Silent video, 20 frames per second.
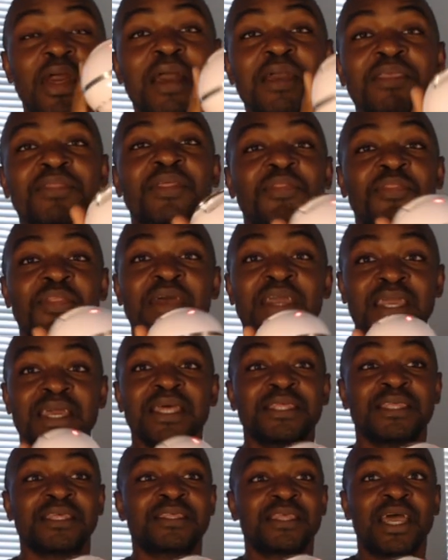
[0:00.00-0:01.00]
the thing
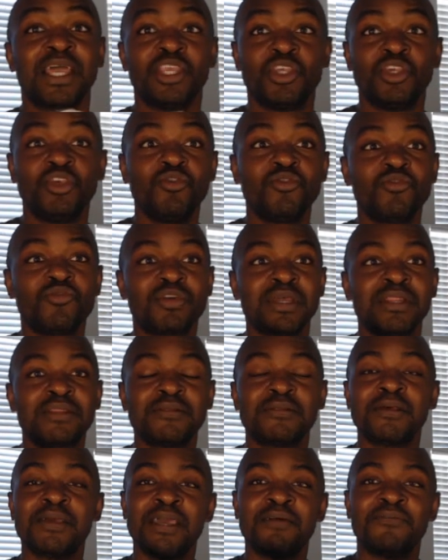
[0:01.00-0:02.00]
is that you
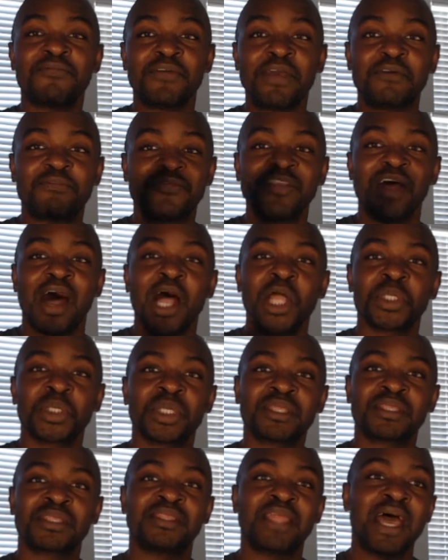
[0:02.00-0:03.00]
can, if not
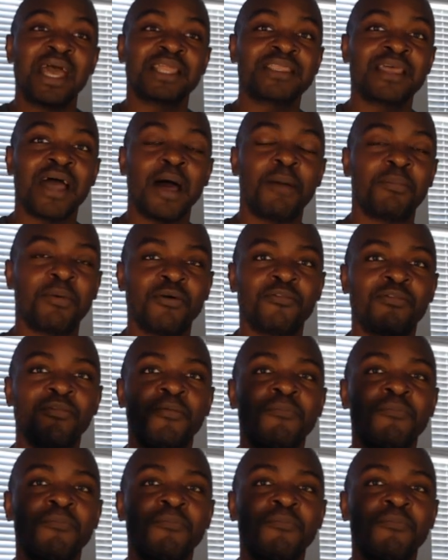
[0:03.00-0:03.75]
just that type of